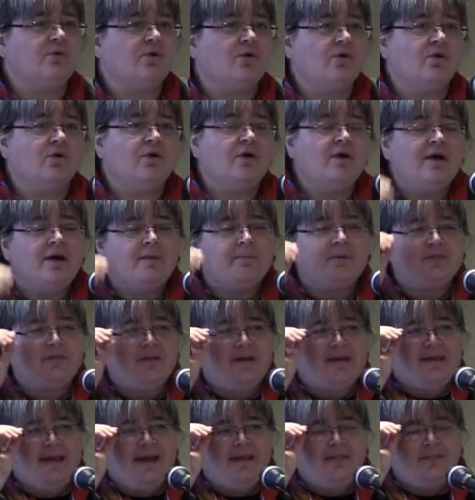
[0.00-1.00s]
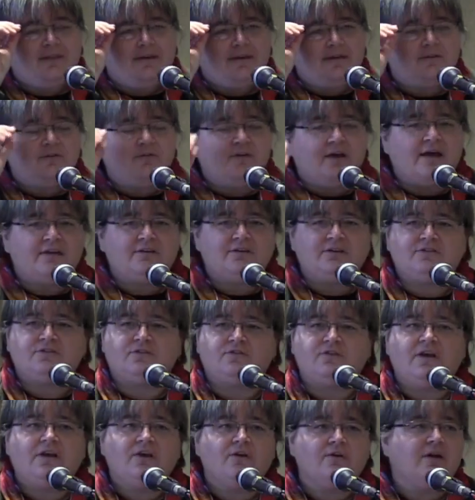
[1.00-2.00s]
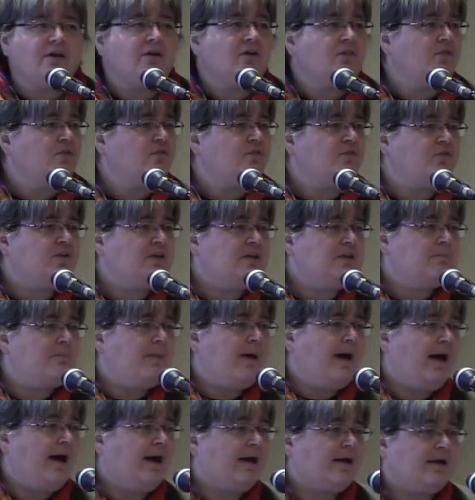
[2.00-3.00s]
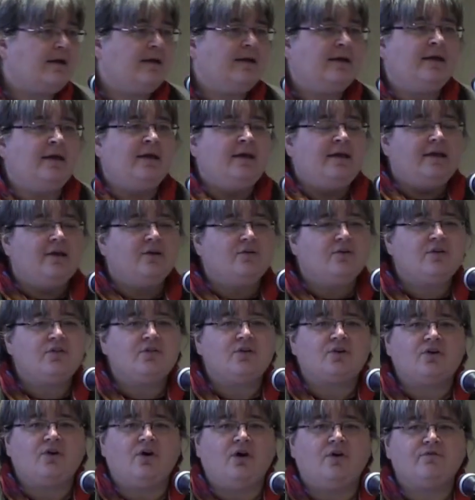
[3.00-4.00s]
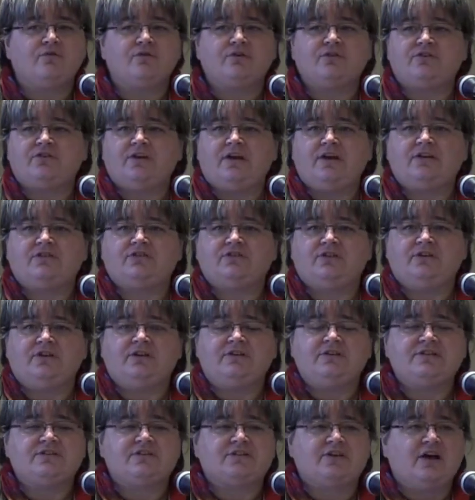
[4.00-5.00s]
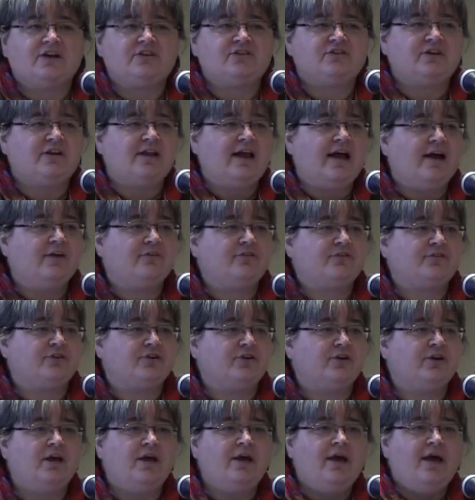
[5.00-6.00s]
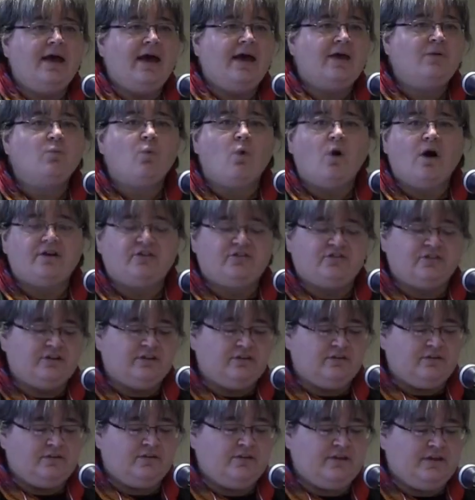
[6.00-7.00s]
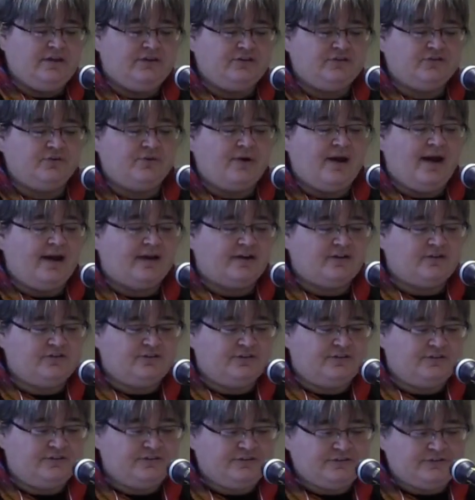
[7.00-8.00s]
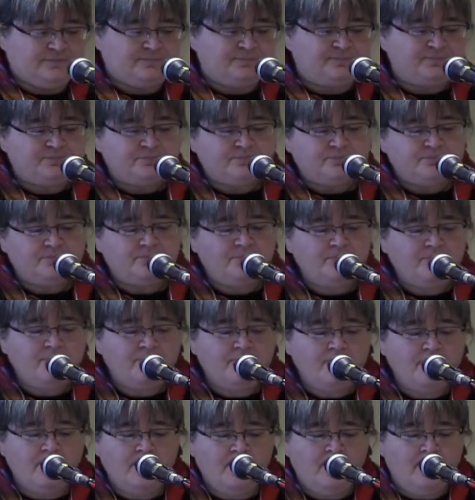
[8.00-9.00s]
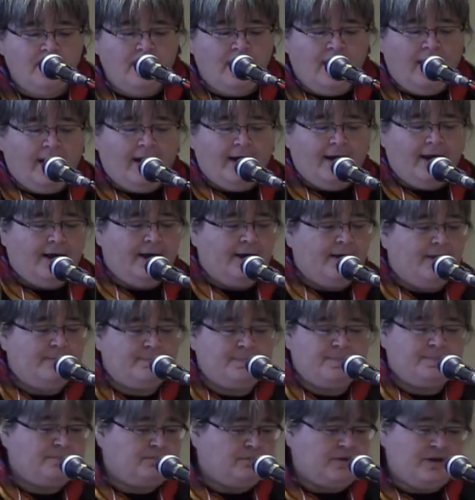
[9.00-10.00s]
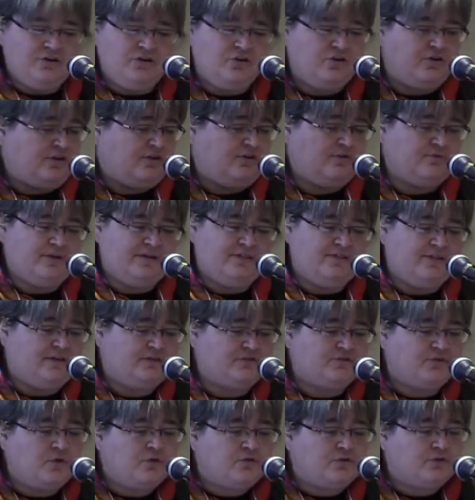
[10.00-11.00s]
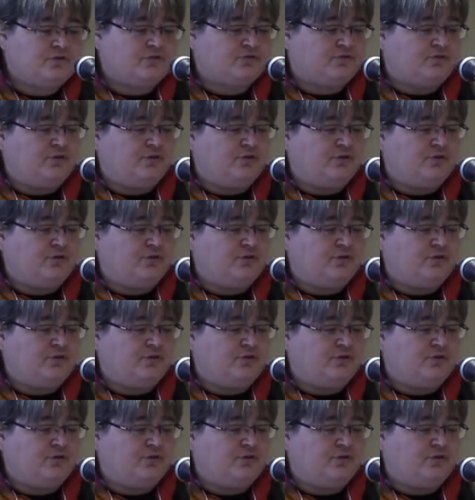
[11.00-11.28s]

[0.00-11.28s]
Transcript: role, but they get the advantage of hearing the feedback, hearing the conversation and discussion after, and watching the interactions. And you can read these. Focus